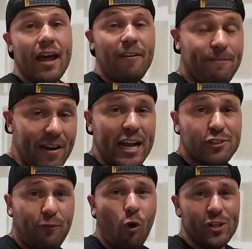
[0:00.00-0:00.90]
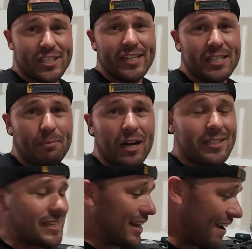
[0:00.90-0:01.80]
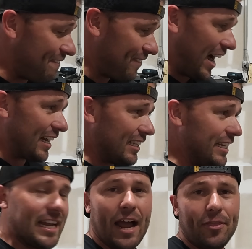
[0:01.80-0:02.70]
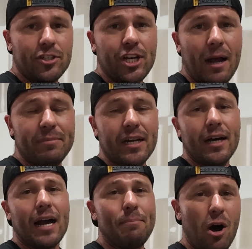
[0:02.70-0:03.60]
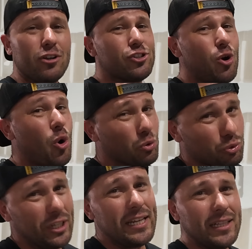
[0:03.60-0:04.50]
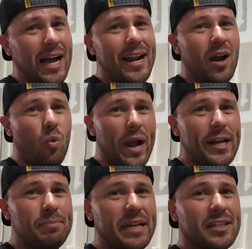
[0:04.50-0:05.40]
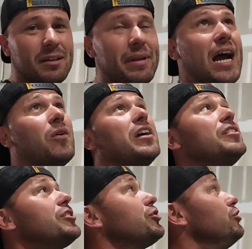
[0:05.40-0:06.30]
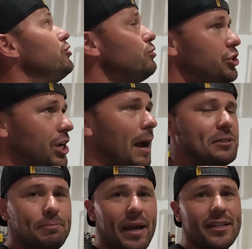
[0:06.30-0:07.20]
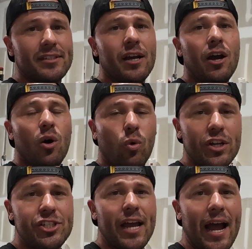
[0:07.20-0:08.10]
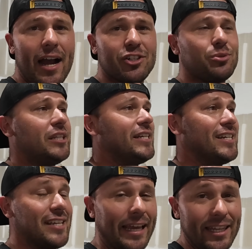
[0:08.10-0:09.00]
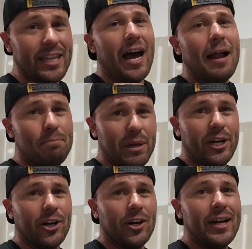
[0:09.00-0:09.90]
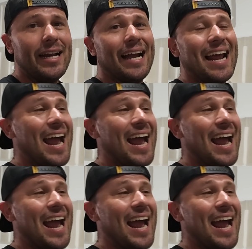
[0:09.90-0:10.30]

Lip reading: Now, fast forward 6 months, and I finally got the job done. I'm also really glad I waited because I'm now in this new shop space, which actually is a lot bigger, and I